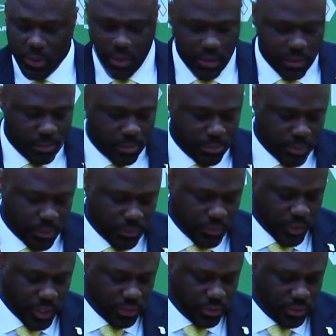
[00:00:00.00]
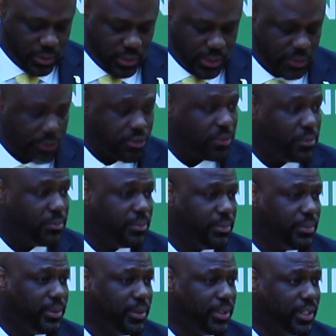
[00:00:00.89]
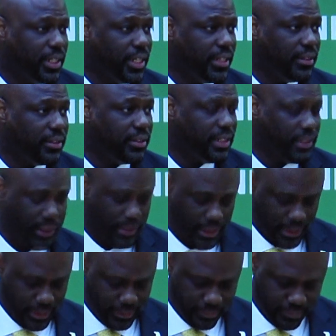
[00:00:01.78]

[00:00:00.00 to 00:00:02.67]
with professionalism and dignity.